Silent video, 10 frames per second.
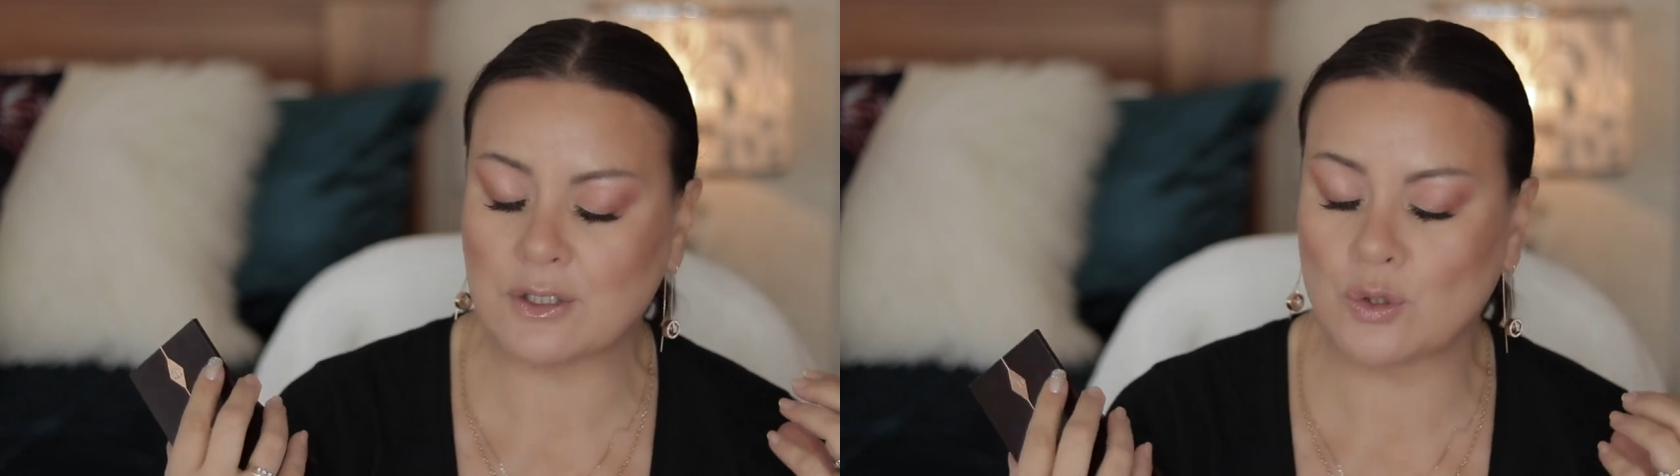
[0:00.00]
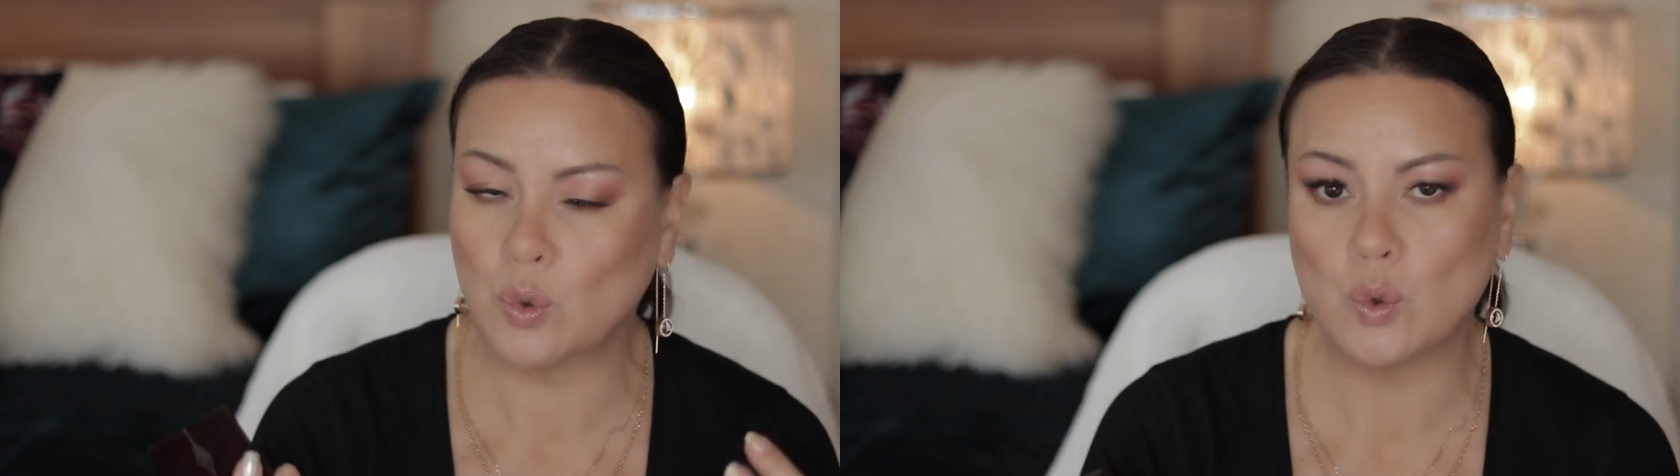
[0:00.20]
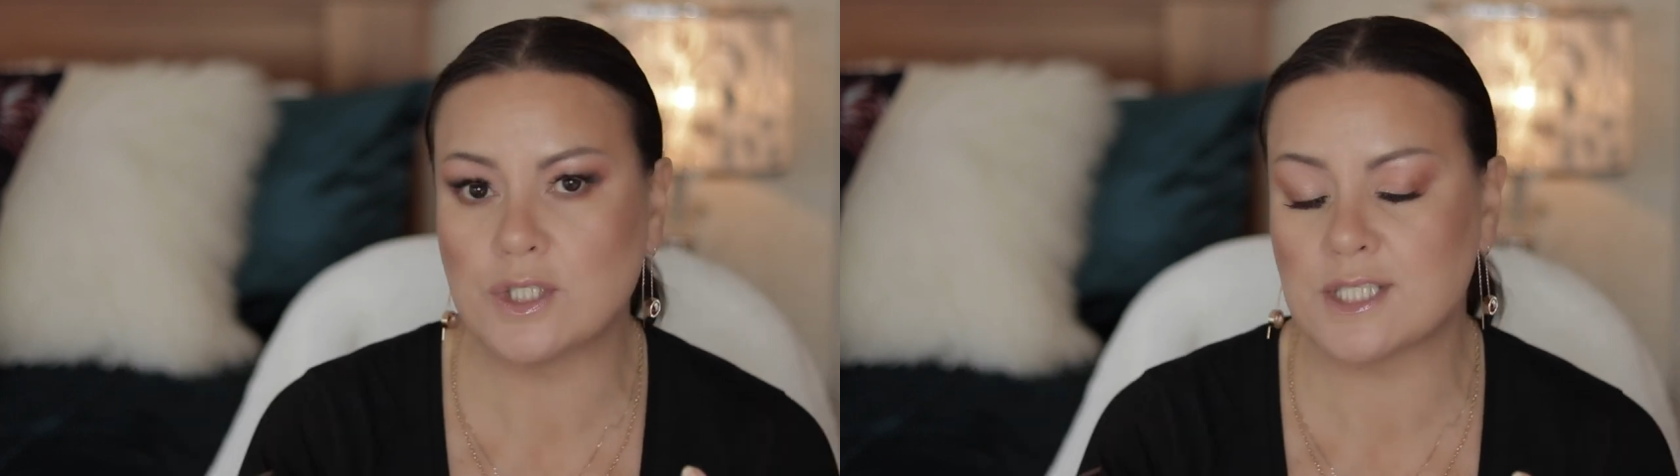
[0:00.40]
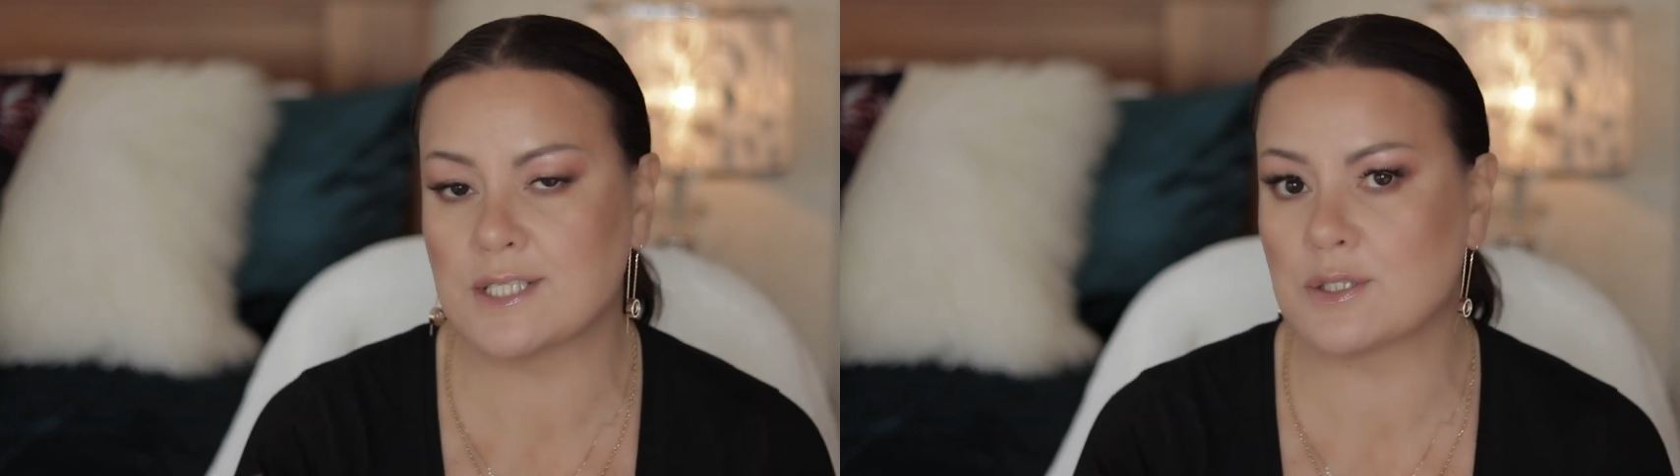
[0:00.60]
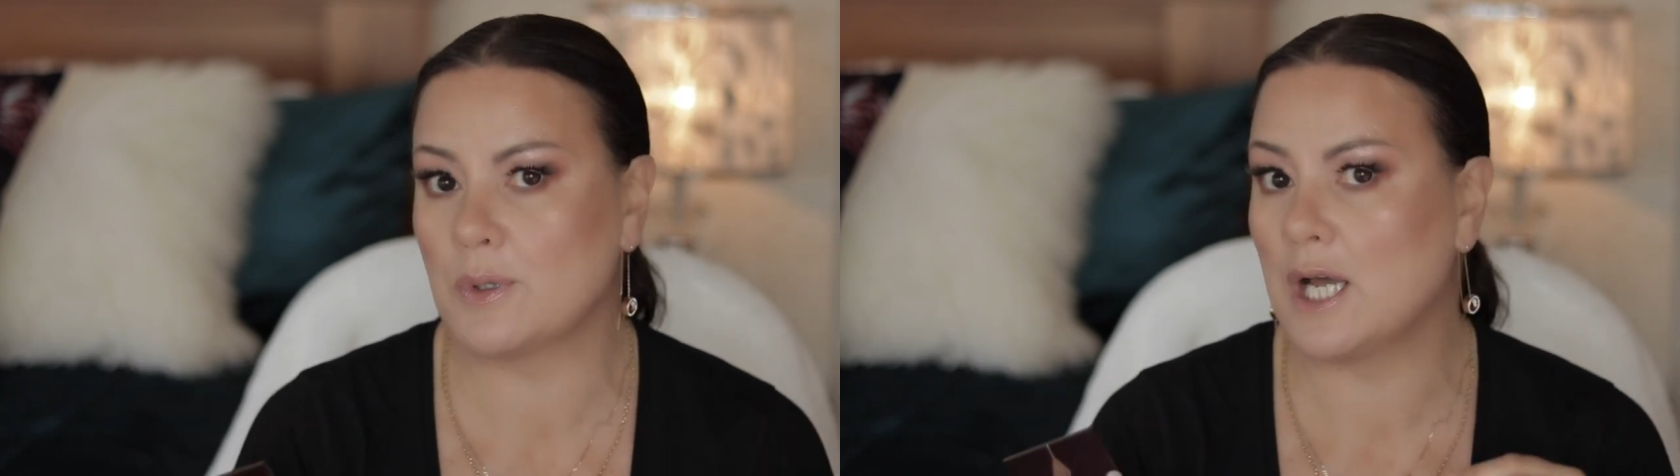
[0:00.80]
gorgeous
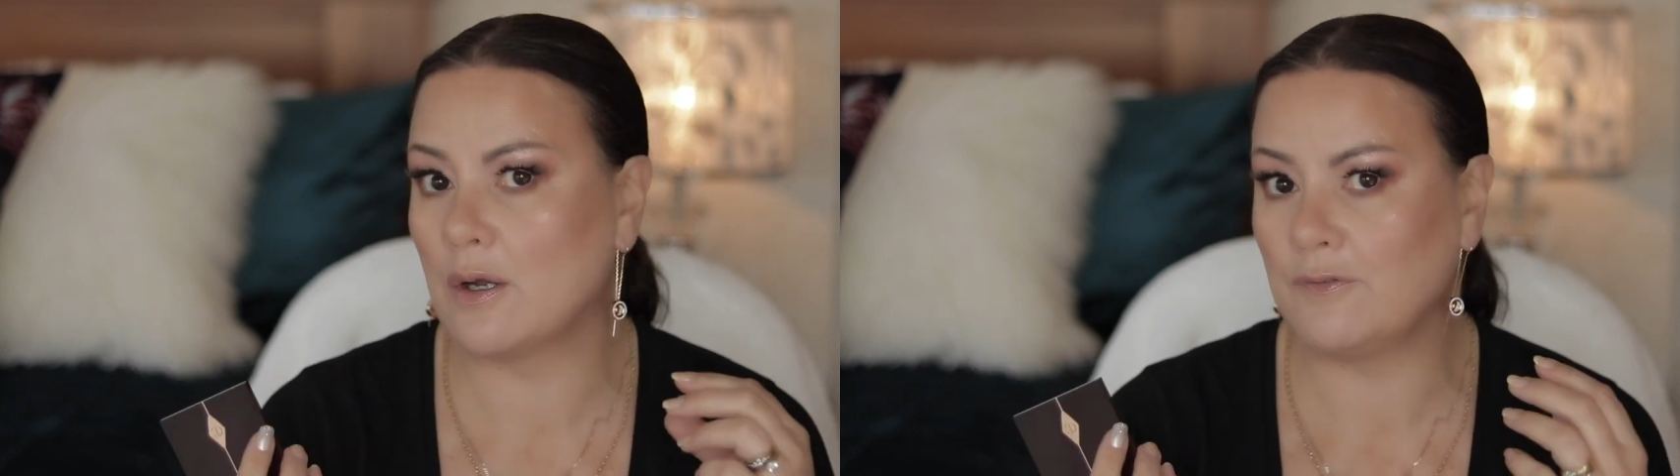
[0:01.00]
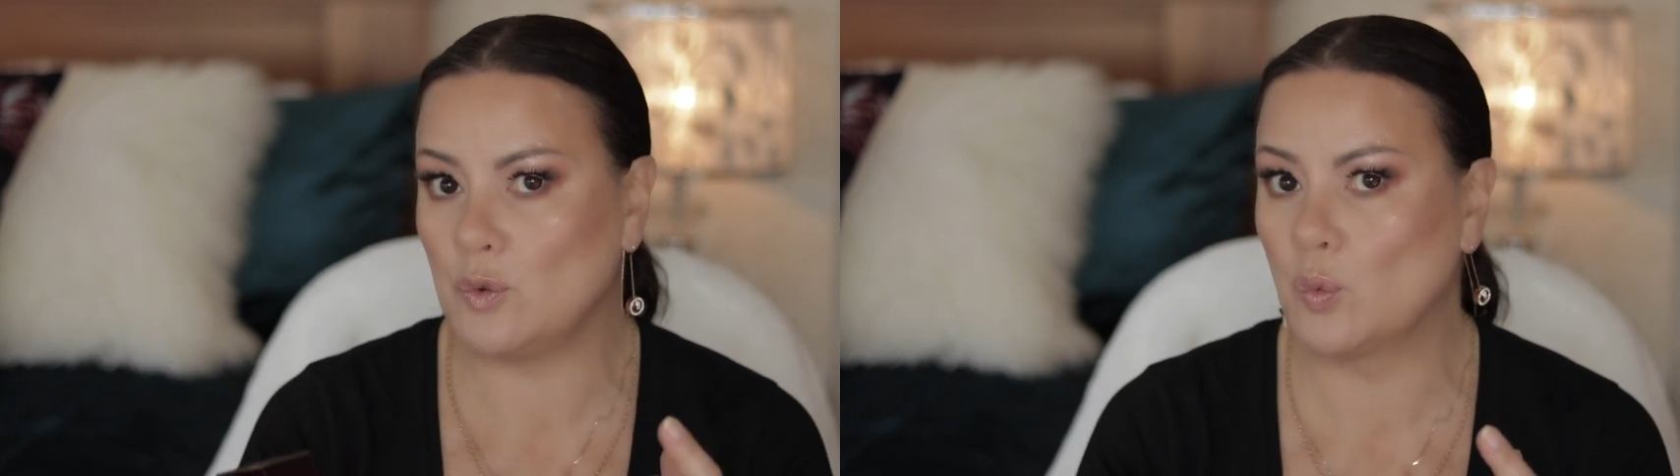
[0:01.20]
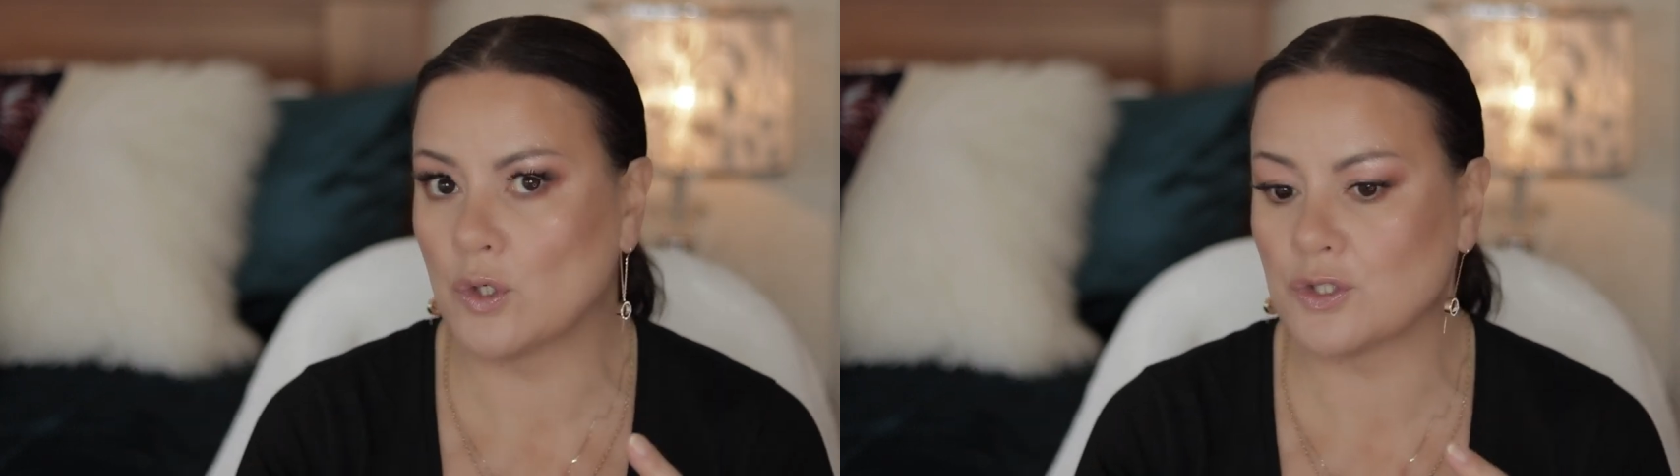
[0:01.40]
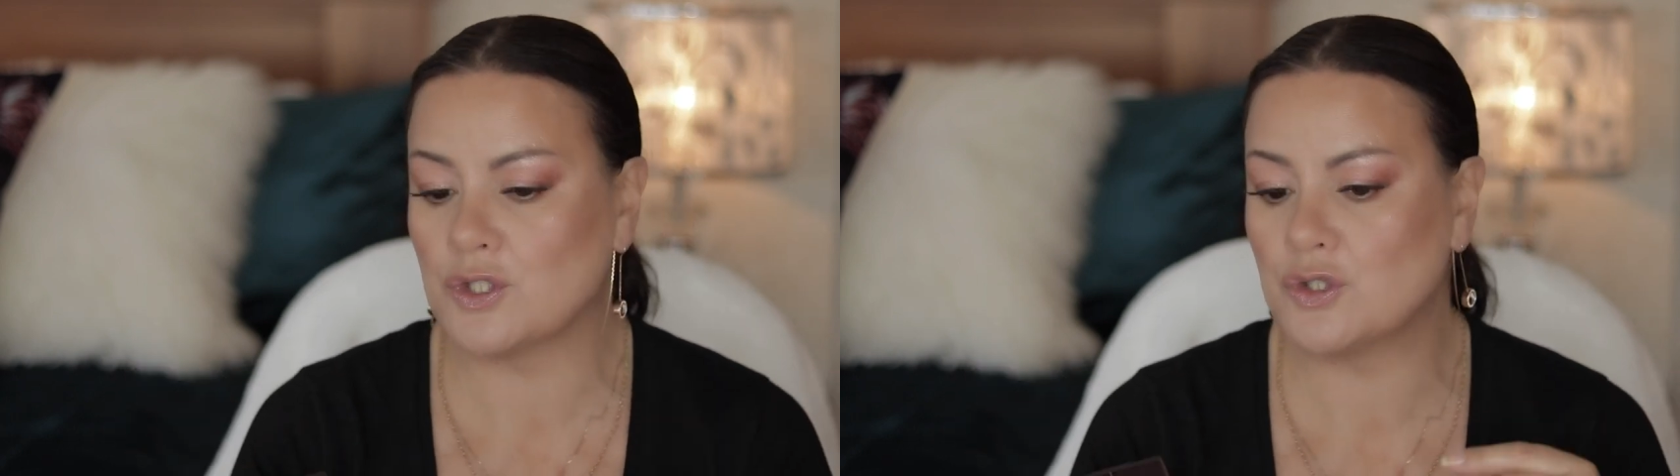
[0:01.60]
as well, if you want to